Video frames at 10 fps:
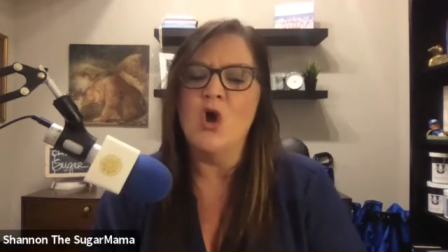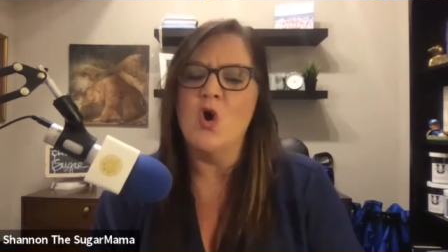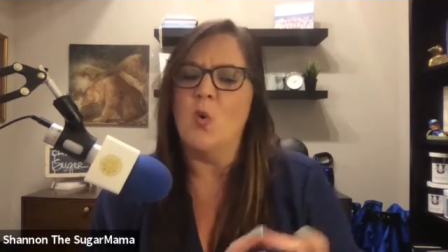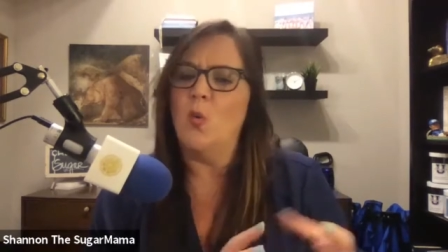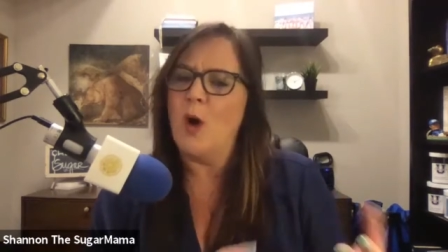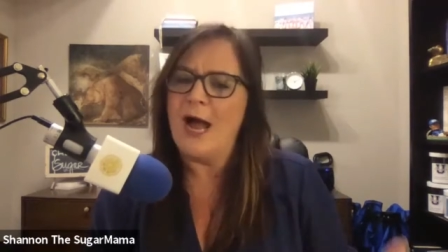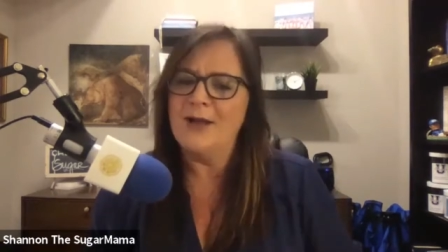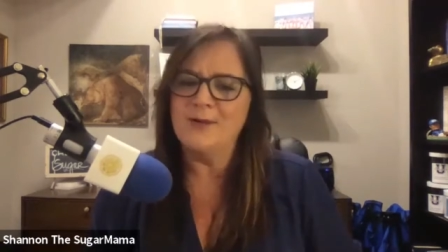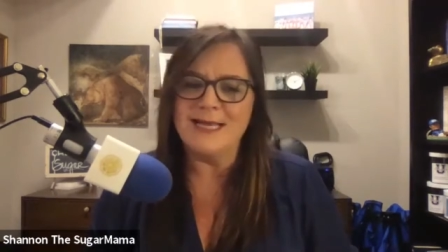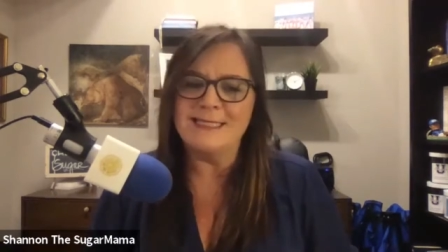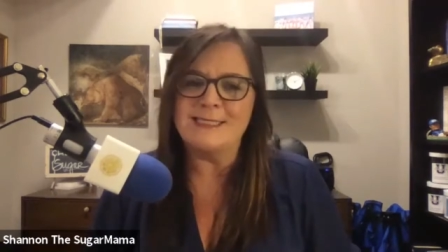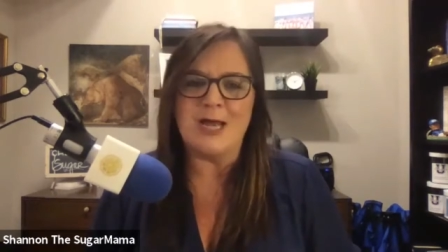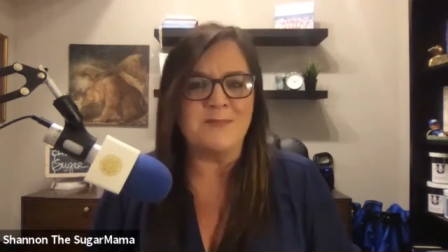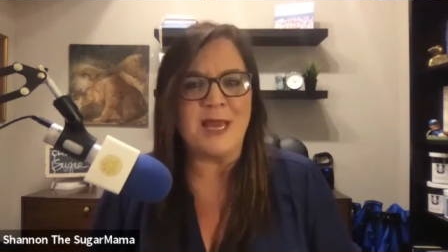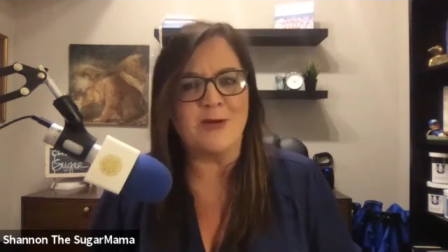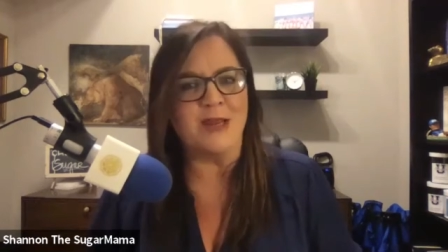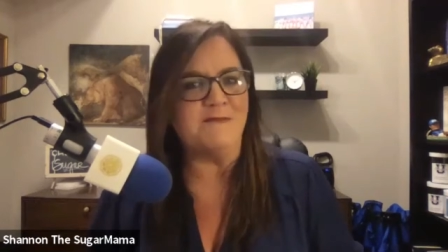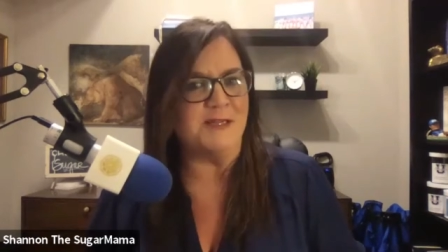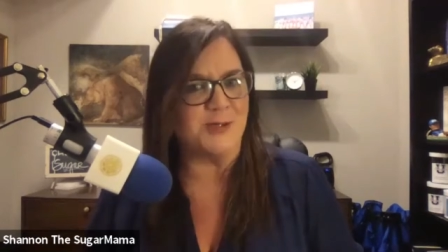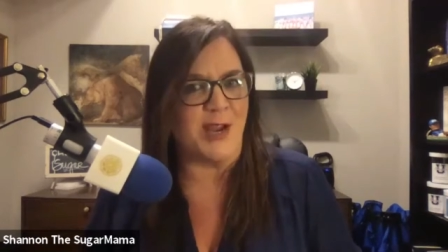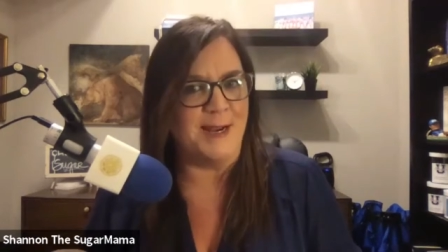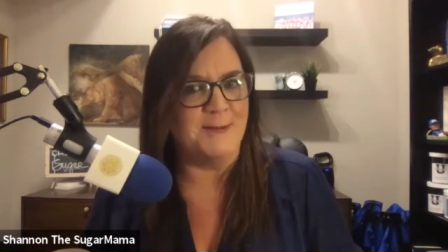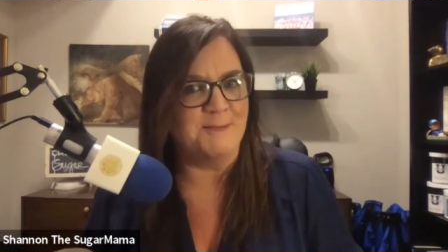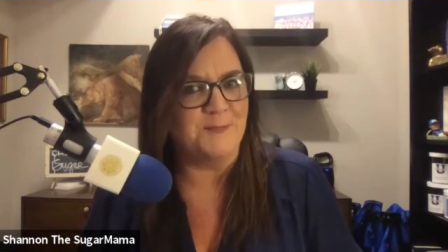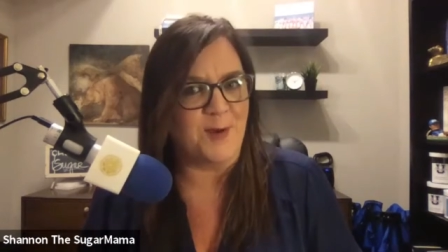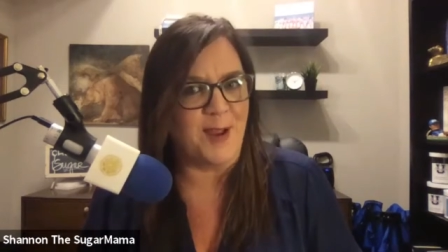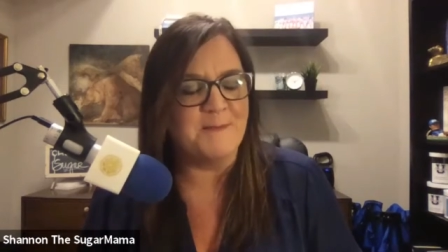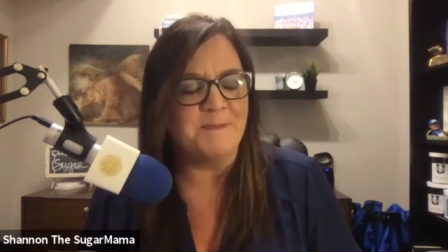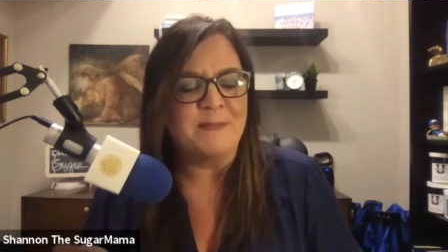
why would I stop that gravy train, right?